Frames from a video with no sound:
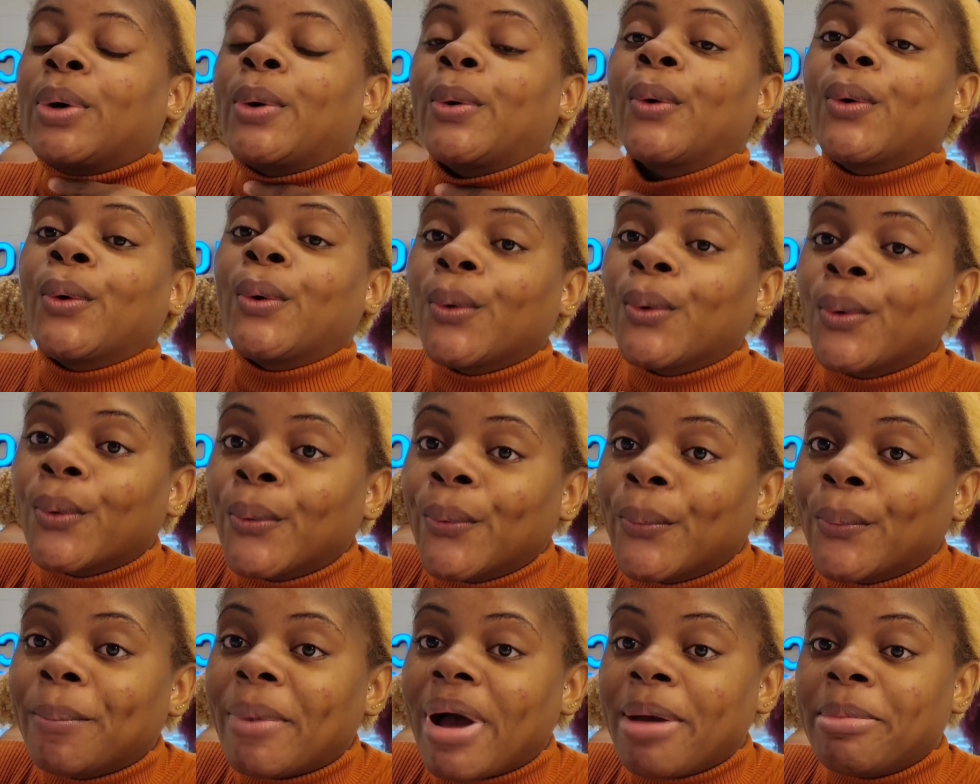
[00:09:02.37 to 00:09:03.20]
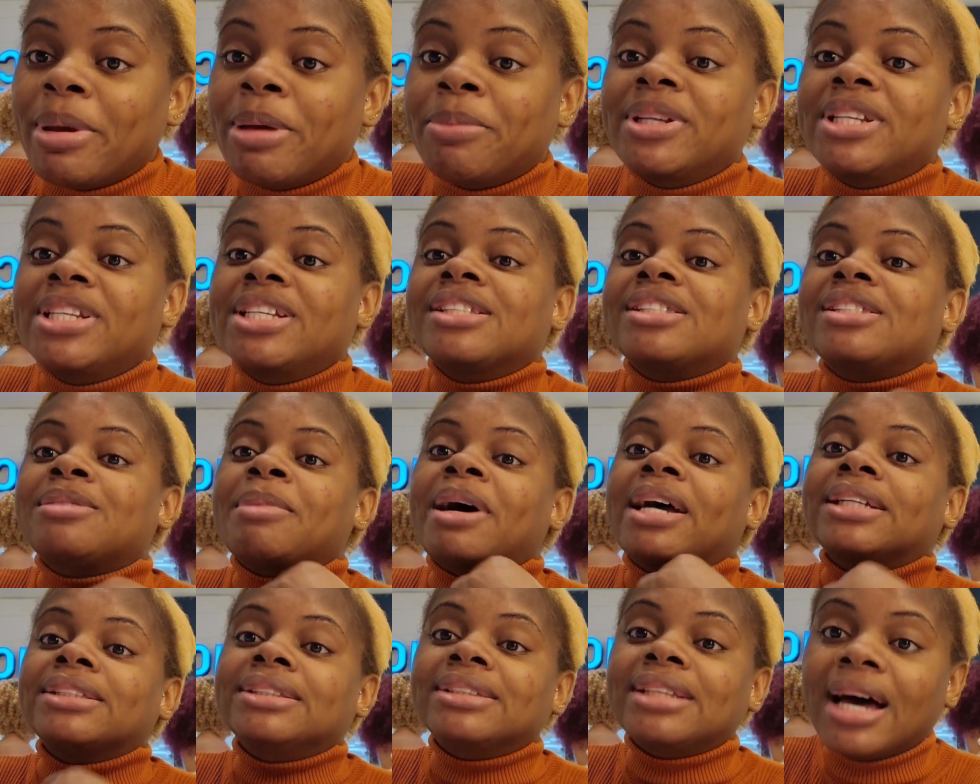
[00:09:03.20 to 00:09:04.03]
oh, my baby needs
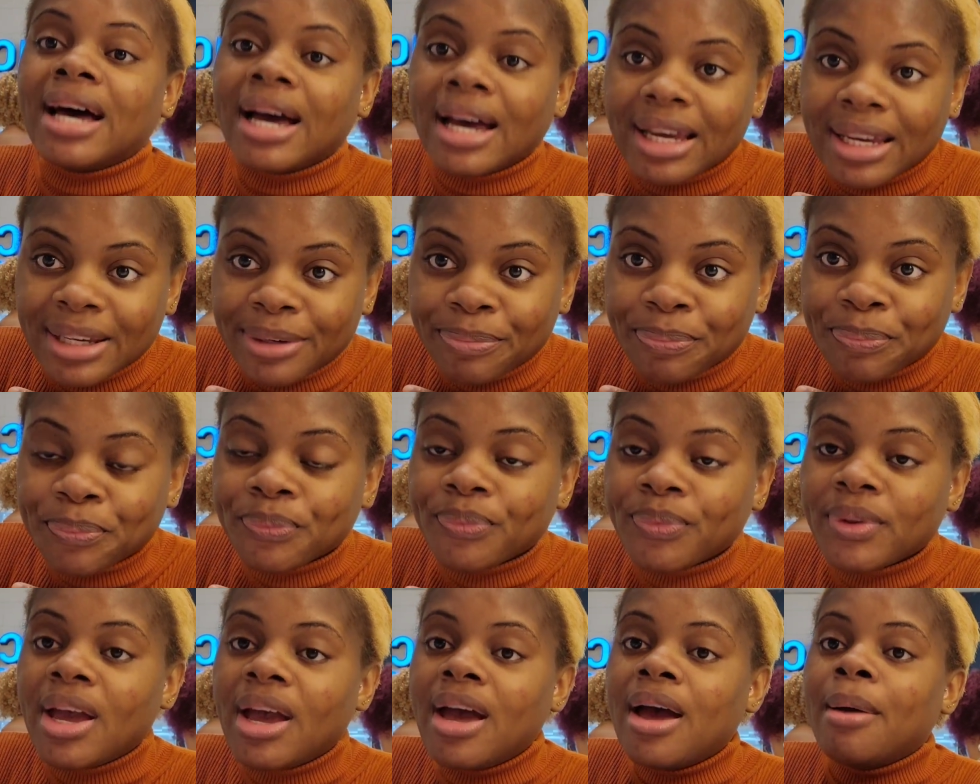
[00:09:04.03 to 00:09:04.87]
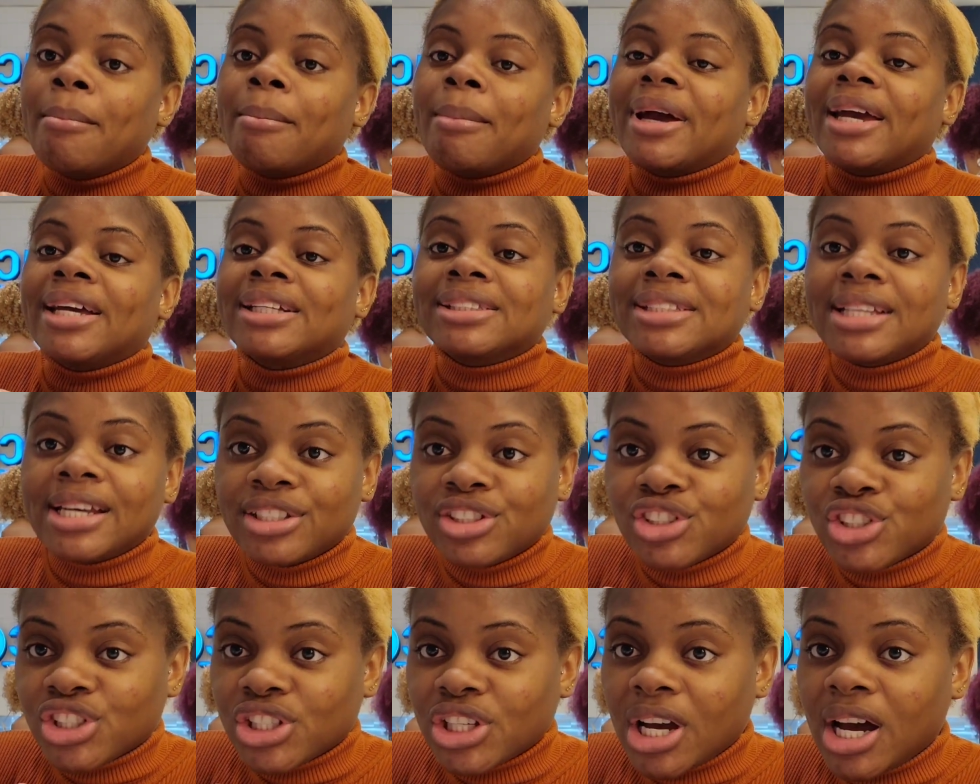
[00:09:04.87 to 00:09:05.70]
my time, my
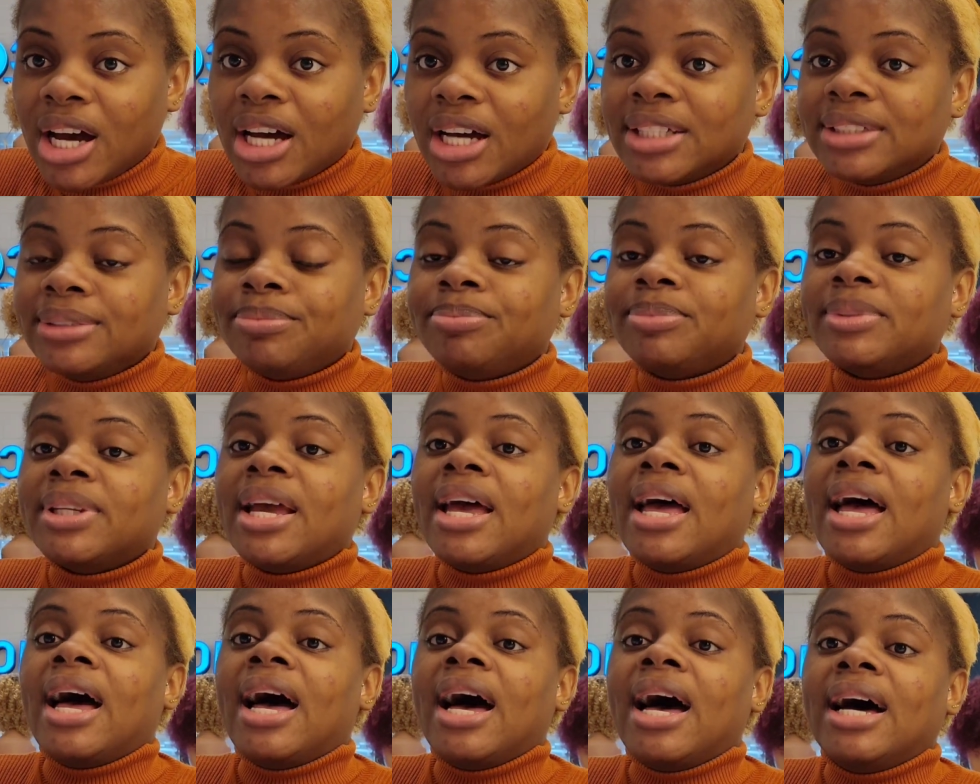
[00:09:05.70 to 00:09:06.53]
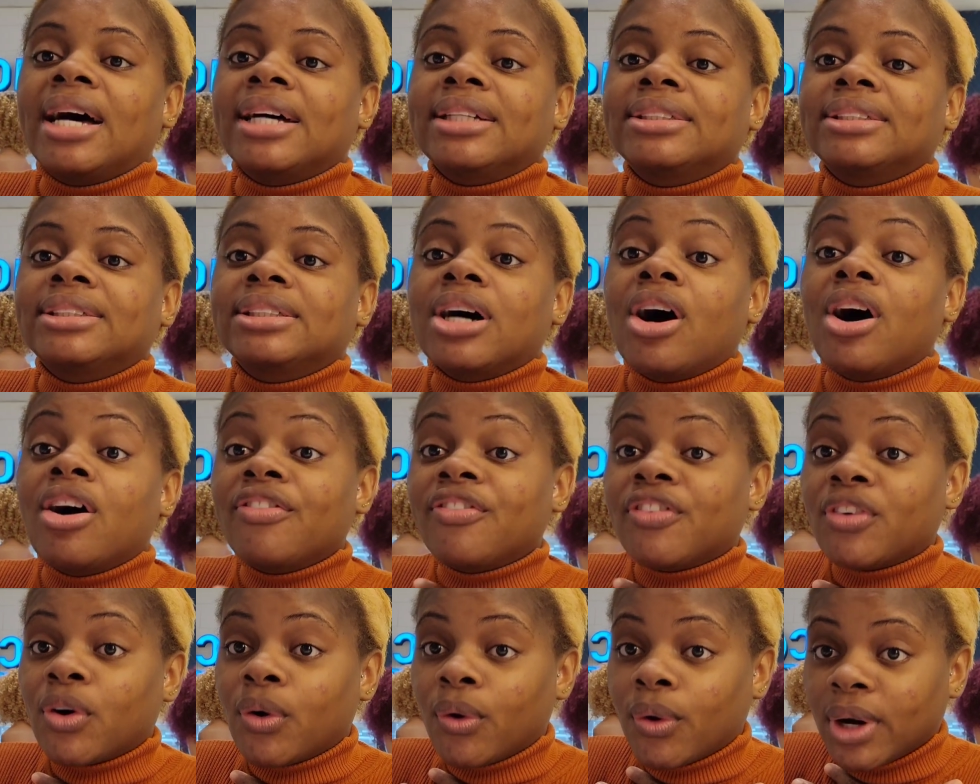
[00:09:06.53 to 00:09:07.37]
attention, and of
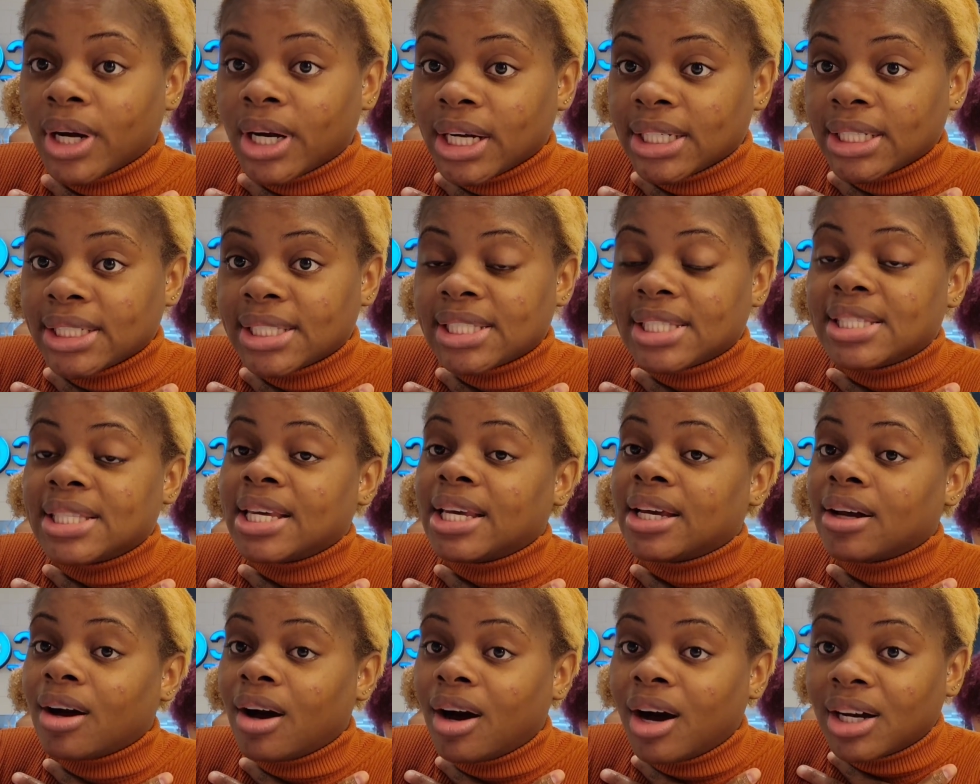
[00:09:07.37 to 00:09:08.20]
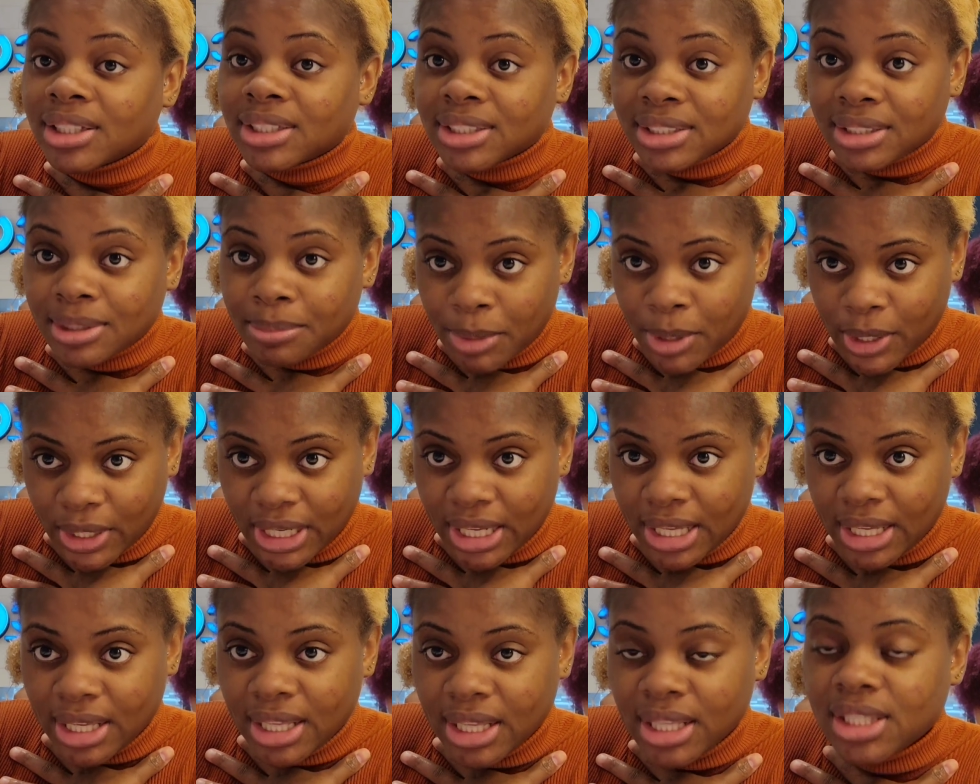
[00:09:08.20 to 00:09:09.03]
course they cost
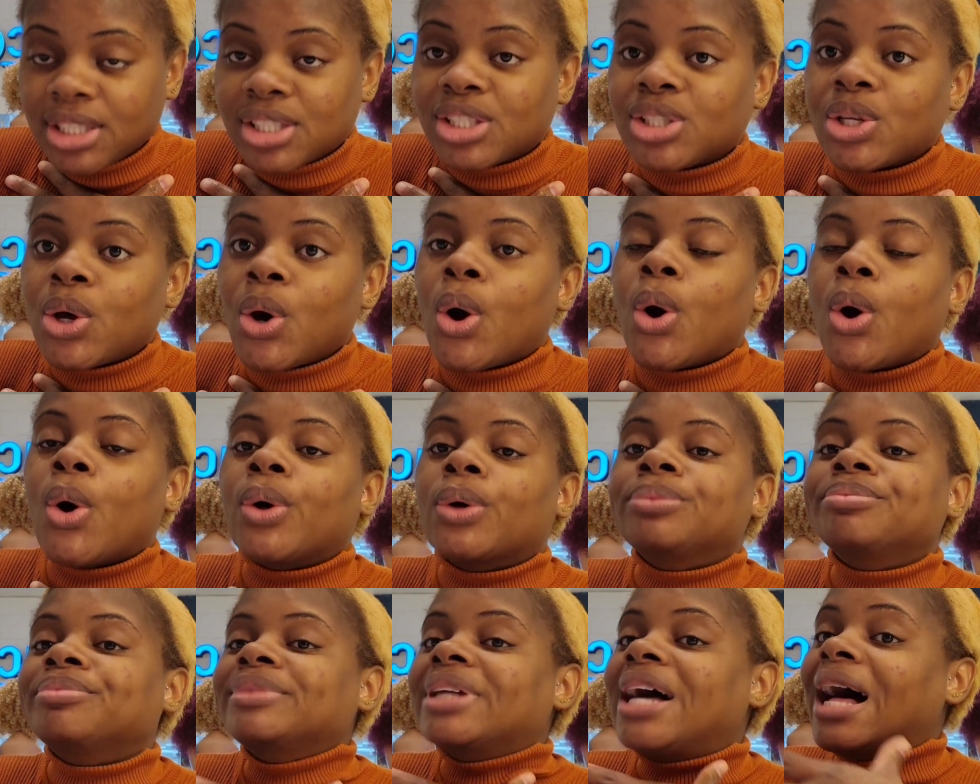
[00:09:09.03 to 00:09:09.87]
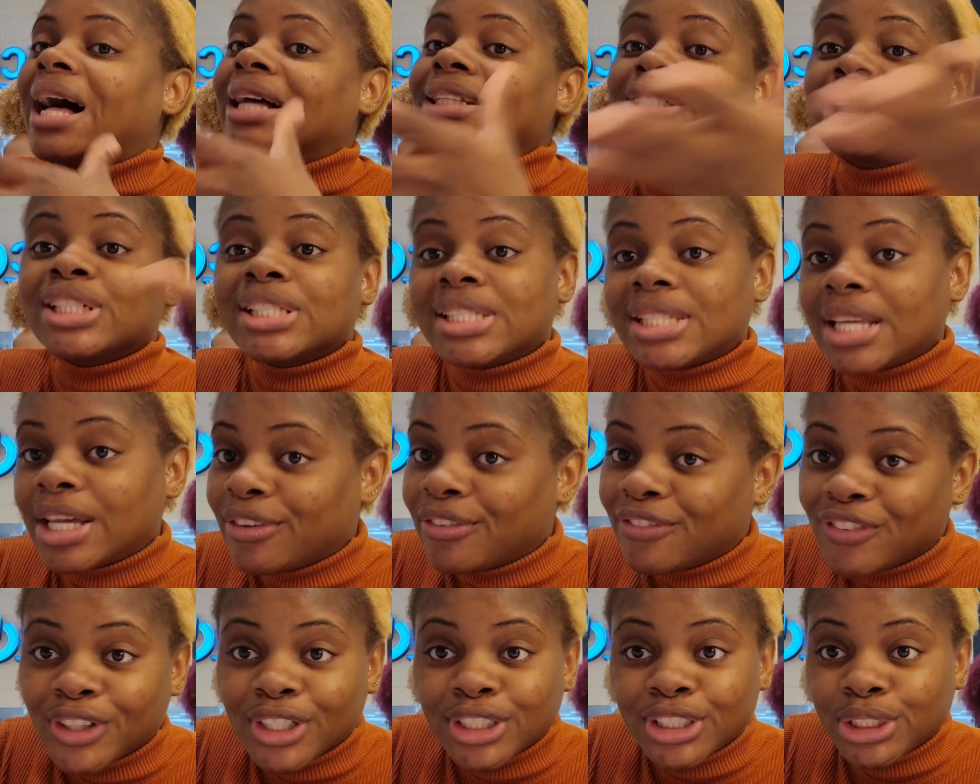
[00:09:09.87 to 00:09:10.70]
money, so I just
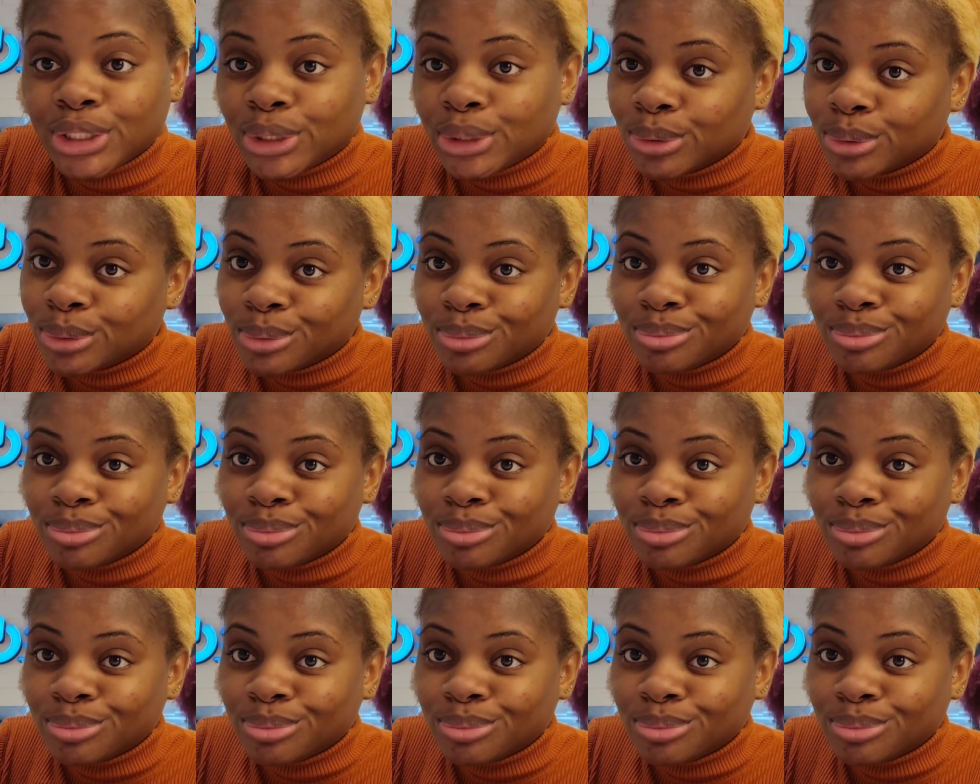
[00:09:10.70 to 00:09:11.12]
settle for 2.